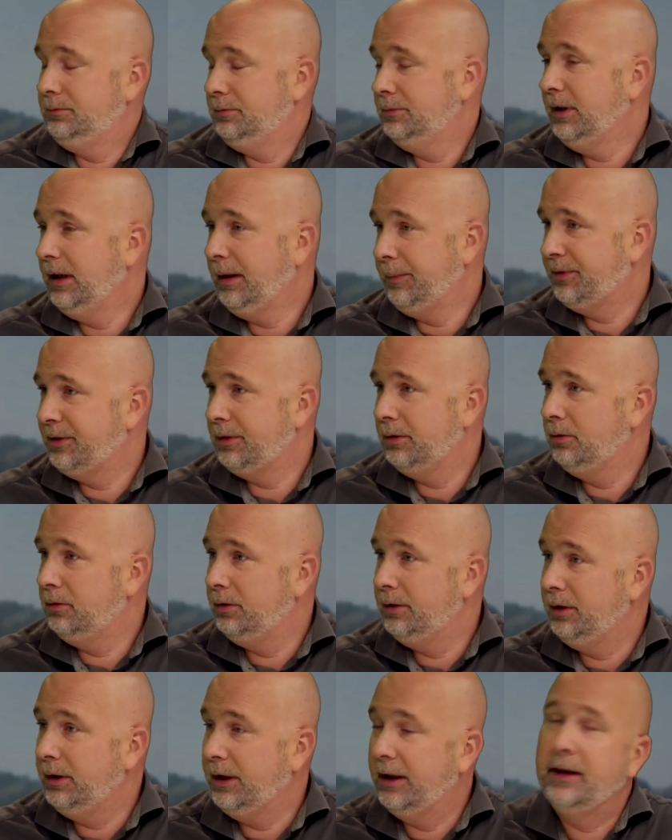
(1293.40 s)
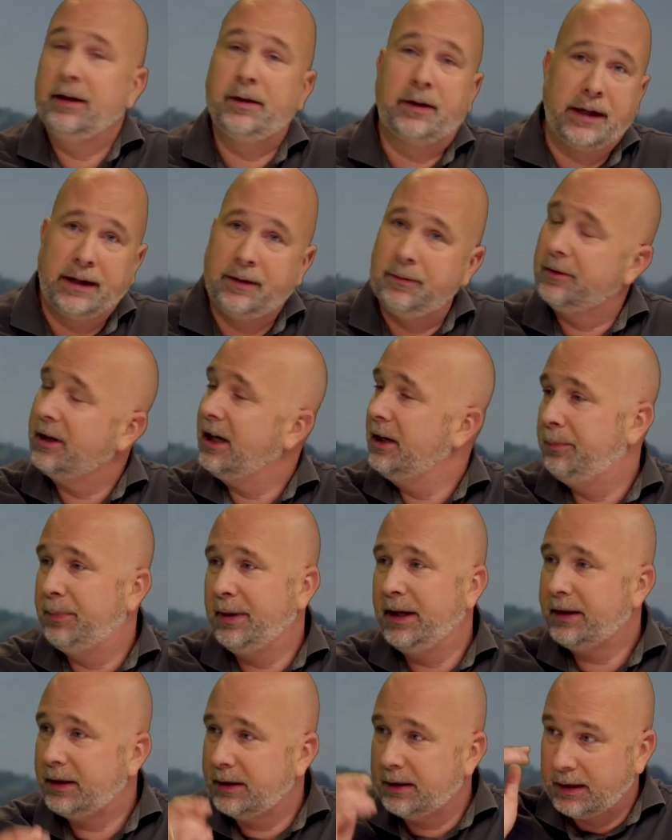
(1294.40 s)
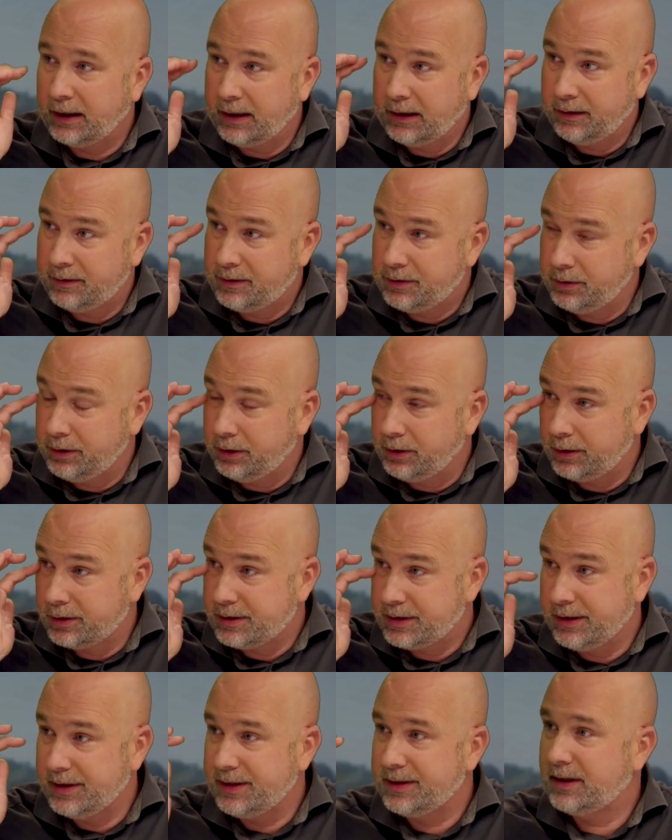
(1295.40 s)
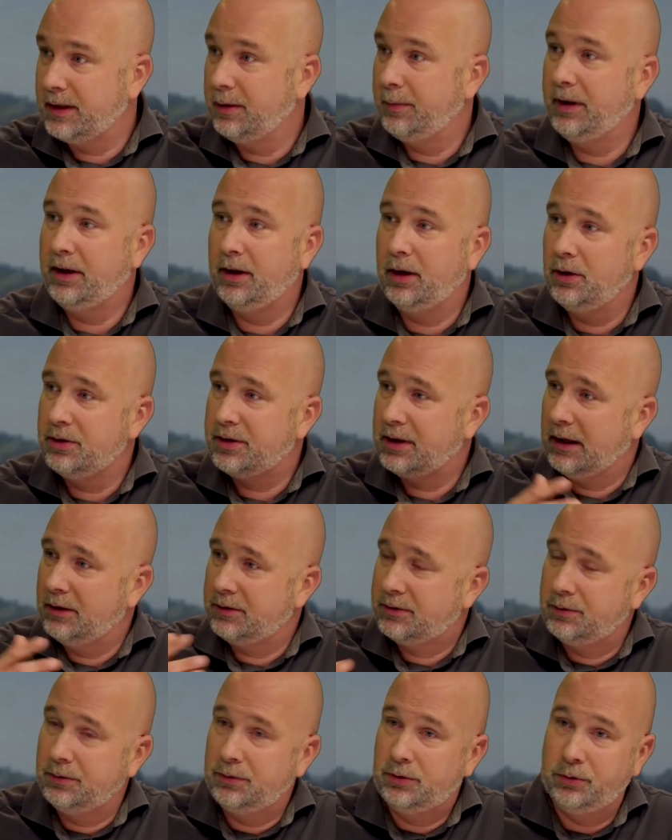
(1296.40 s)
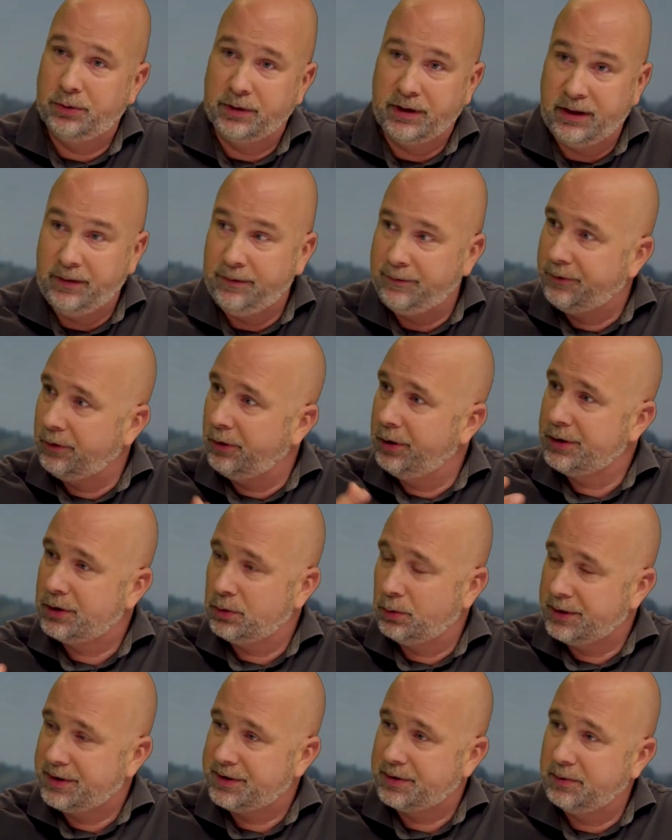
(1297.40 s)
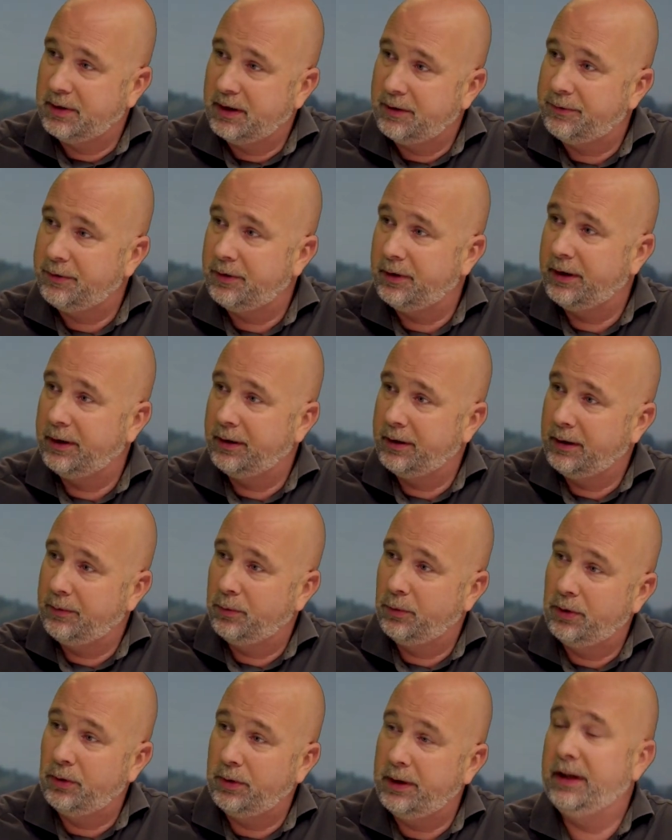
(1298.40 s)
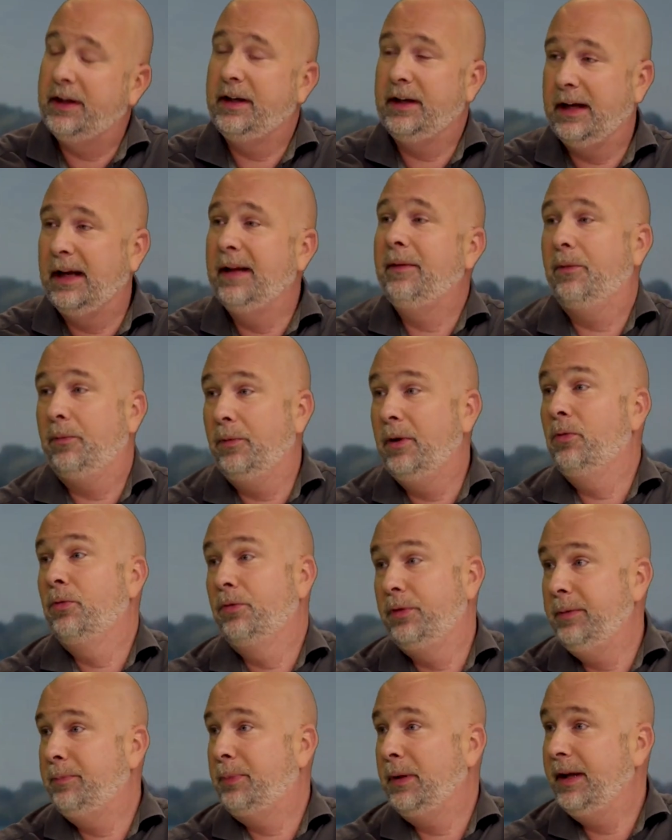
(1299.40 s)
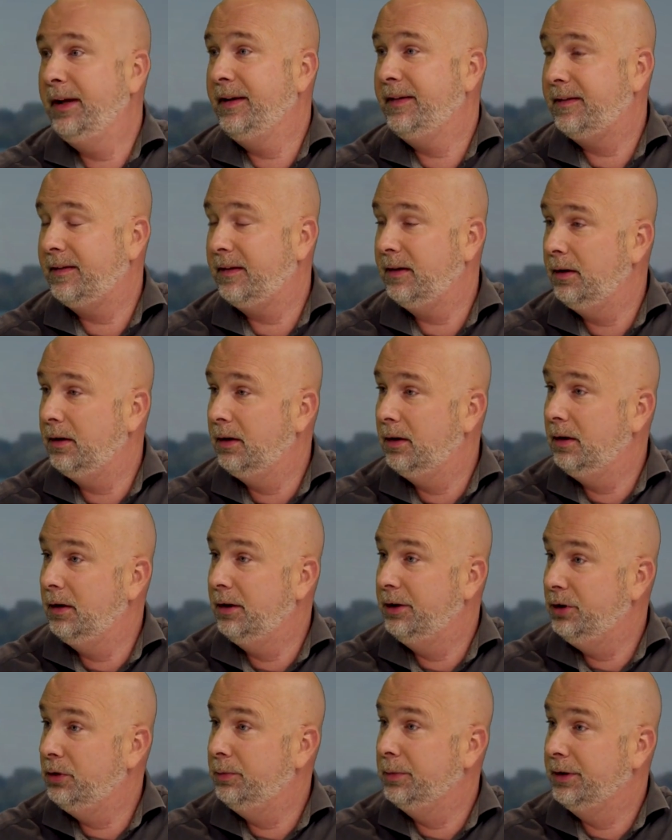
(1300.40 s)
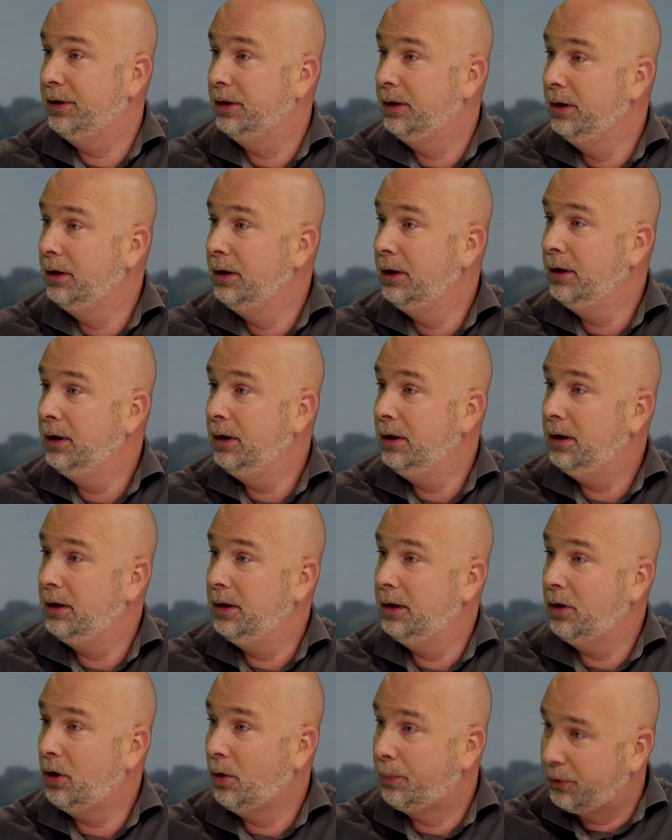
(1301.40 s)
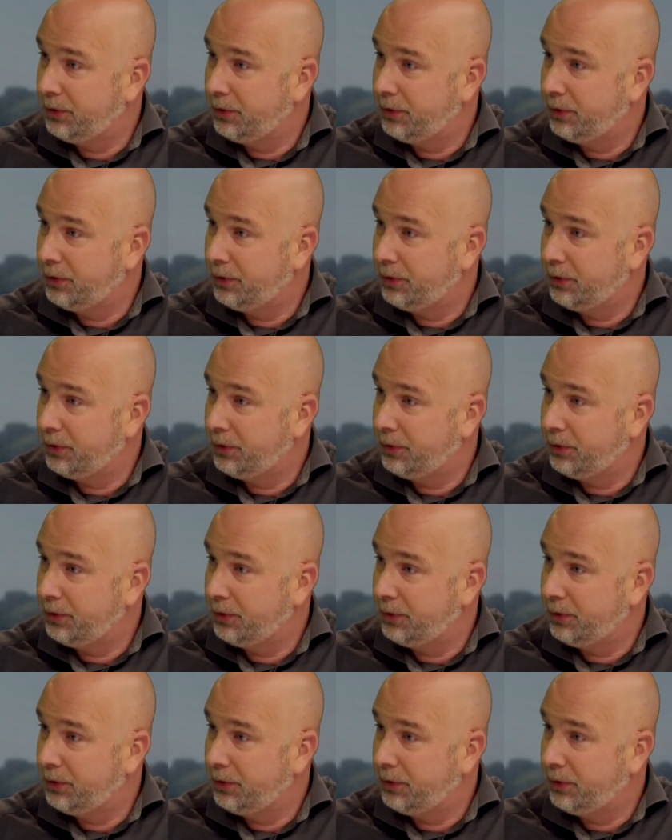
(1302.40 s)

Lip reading: absolutely. And it can write back again to the other system. It knows how to do an invoice or whatsoever, and it will, in the end, will replace human operation.